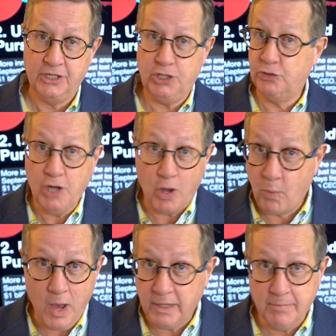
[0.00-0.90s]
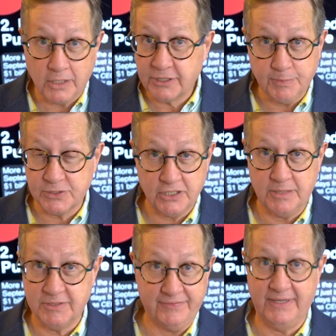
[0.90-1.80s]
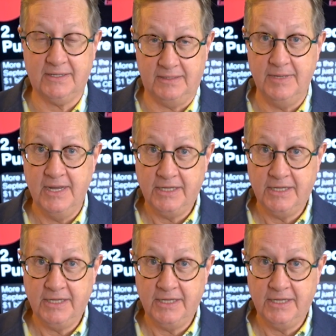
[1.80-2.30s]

you don't want multiple streams of income.